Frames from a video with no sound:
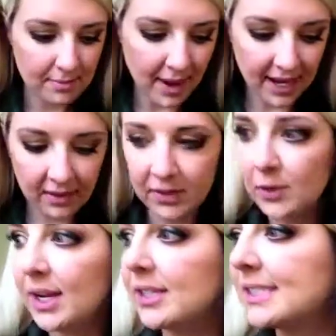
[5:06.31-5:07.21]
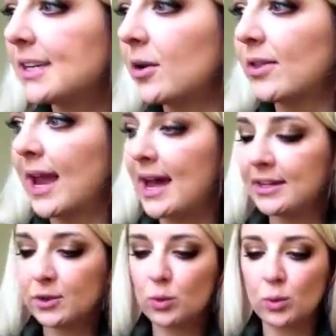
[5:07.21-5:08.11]
back a few years ago, they
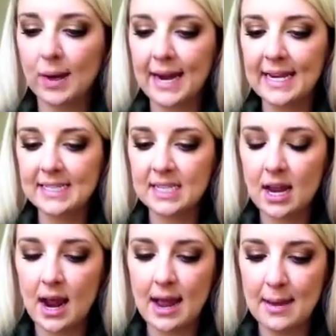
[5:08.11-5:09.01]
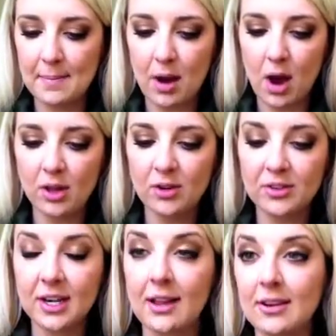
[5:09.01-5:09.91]
had a great all
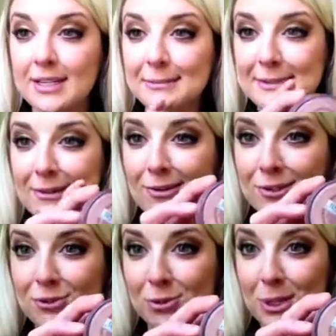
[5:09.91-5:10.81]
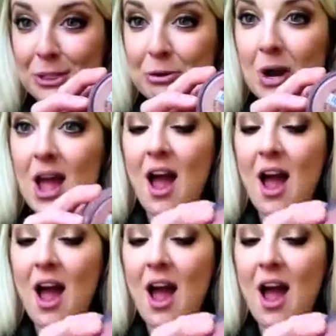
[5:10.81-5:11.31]
over color, and it was called True.